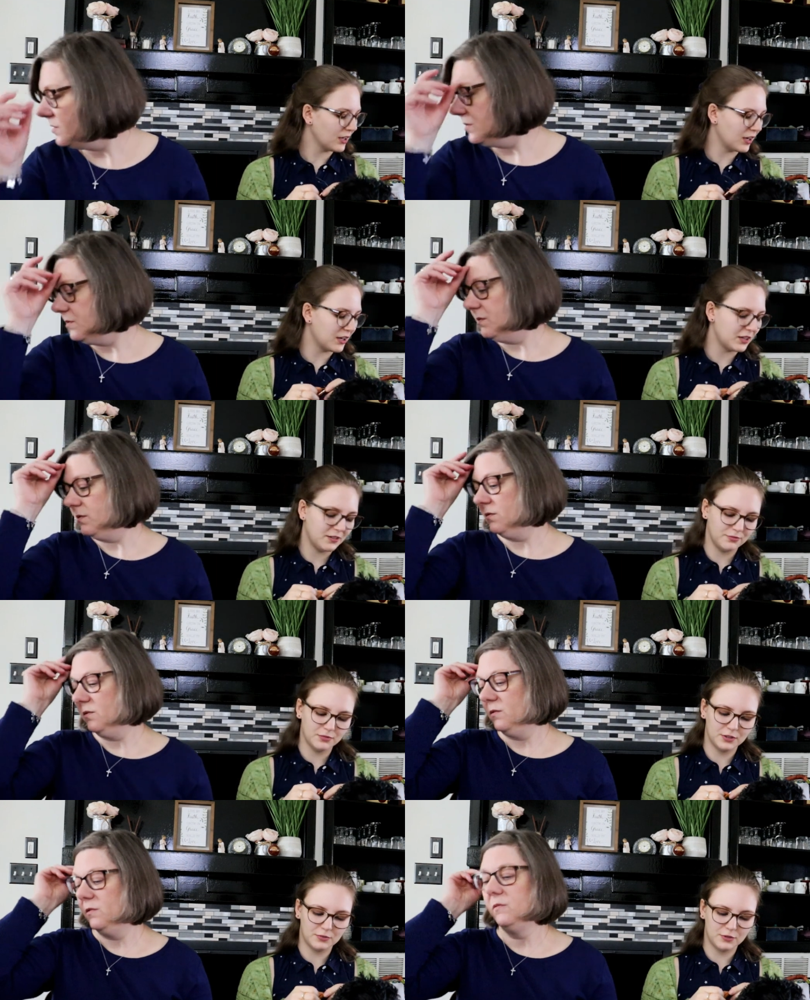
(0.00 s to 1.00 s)
Speaker 1: Okay, I
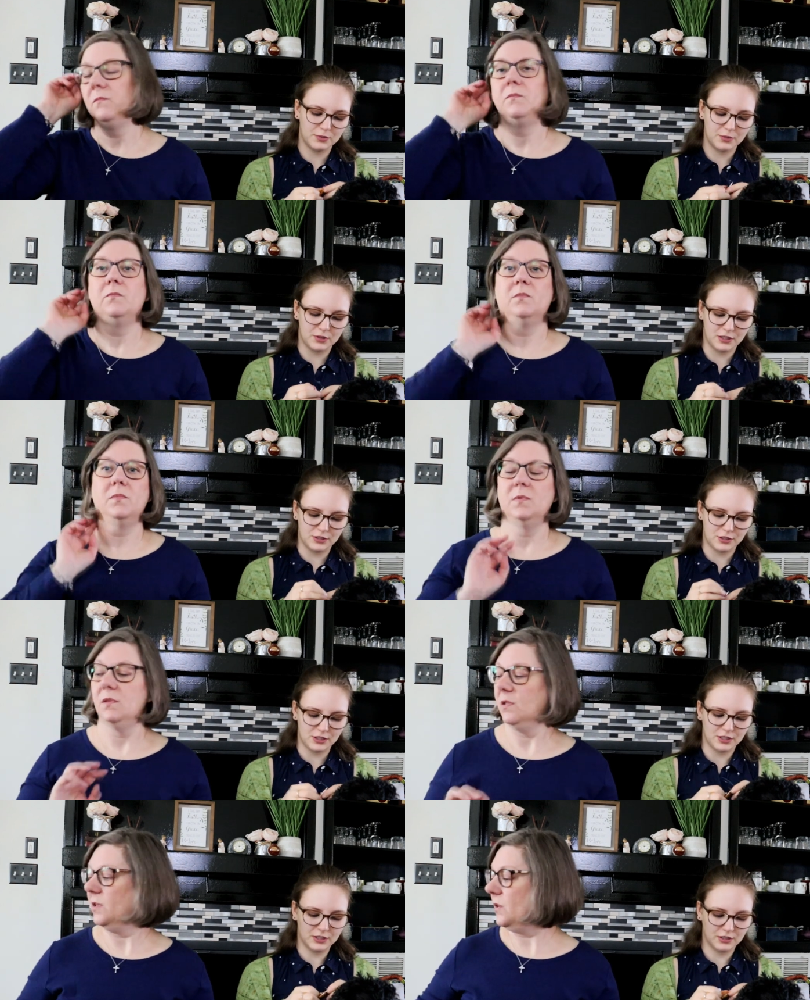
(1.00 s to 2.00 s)
have one more
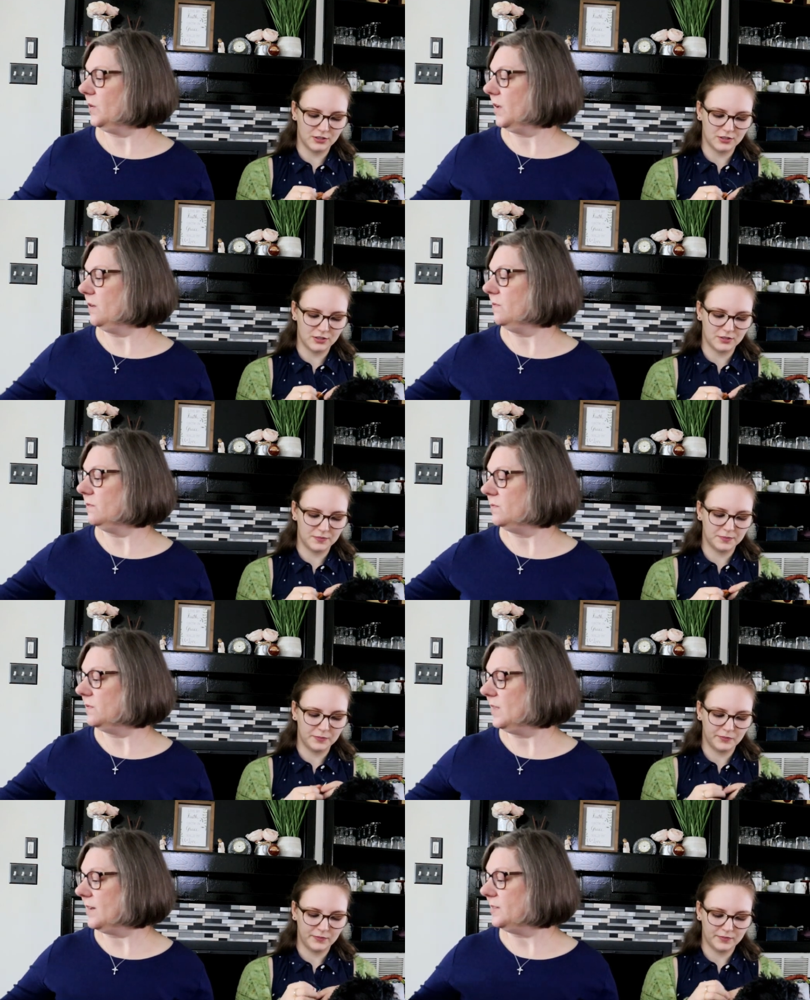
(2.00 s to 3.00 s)
project. Okay,
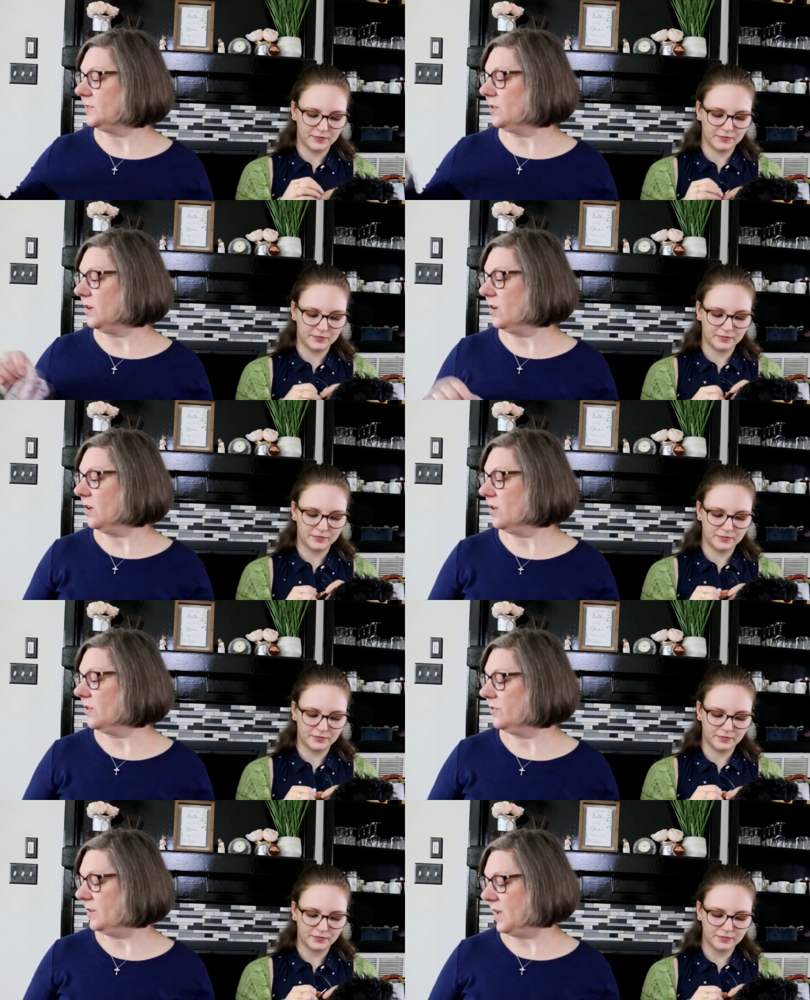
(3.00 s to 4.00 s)
that is
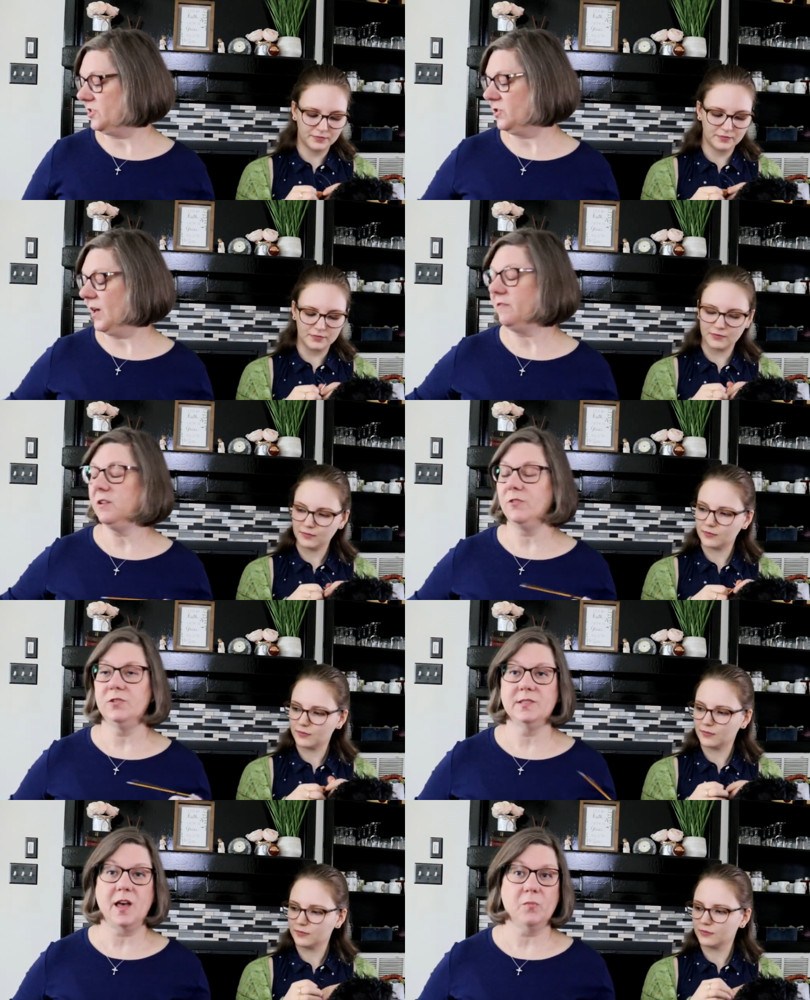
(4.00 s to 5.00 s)
all. The, I do have
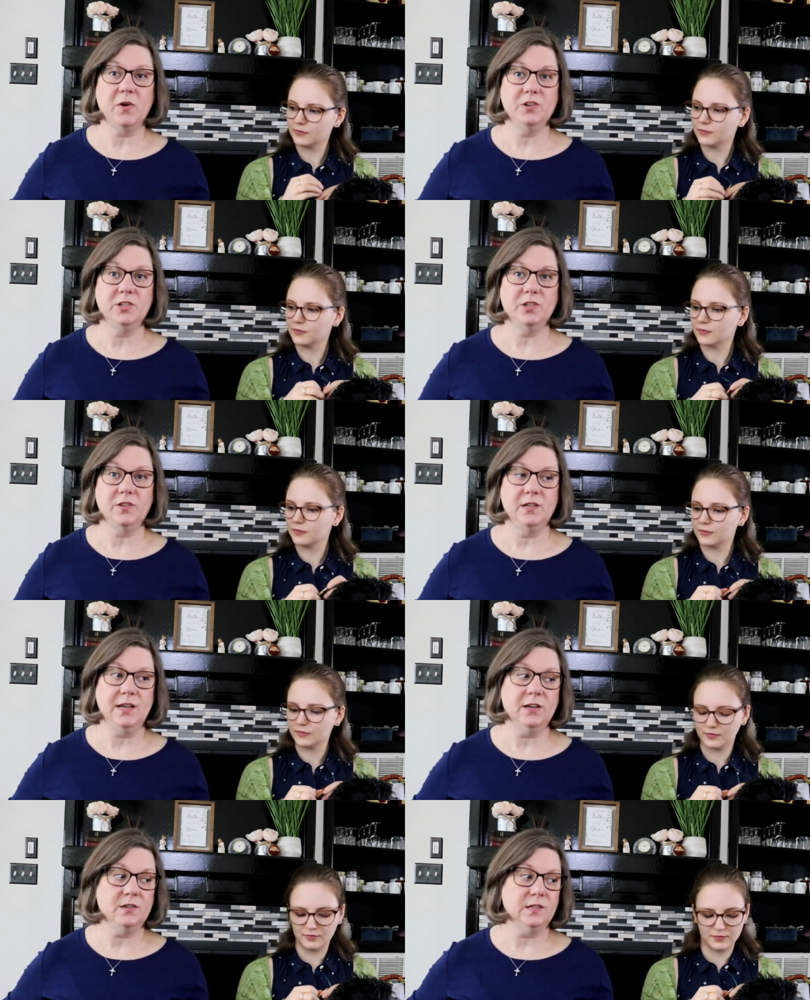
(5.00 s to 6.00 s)
another sock project on the
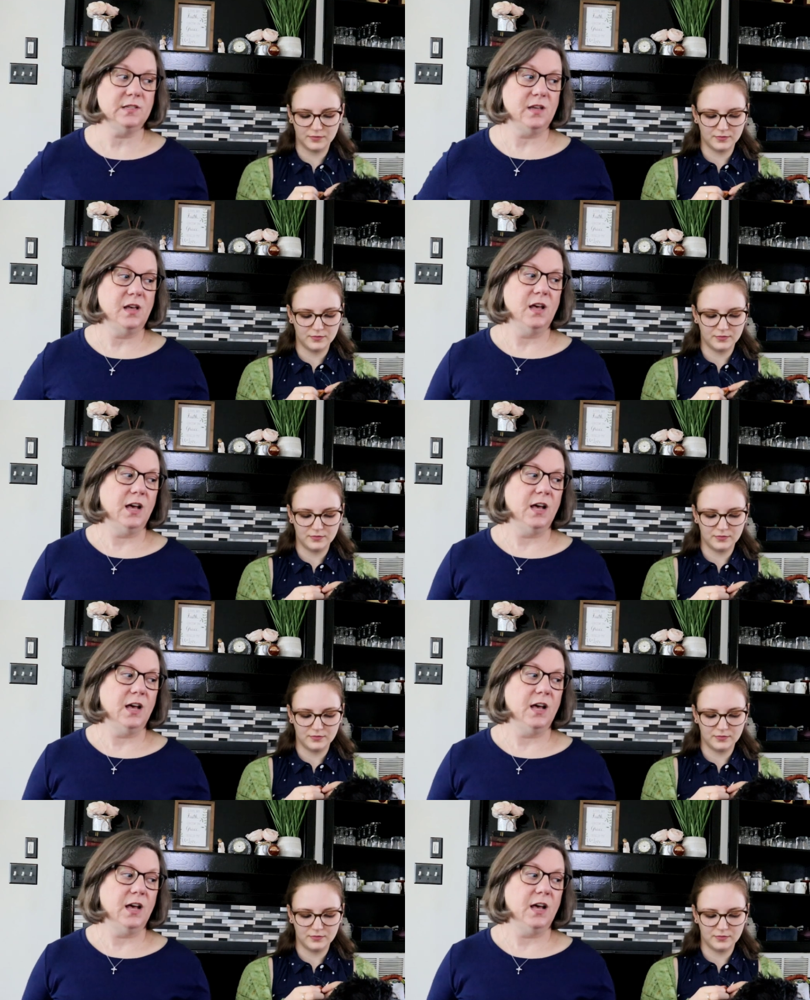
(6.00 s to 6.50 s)
needles.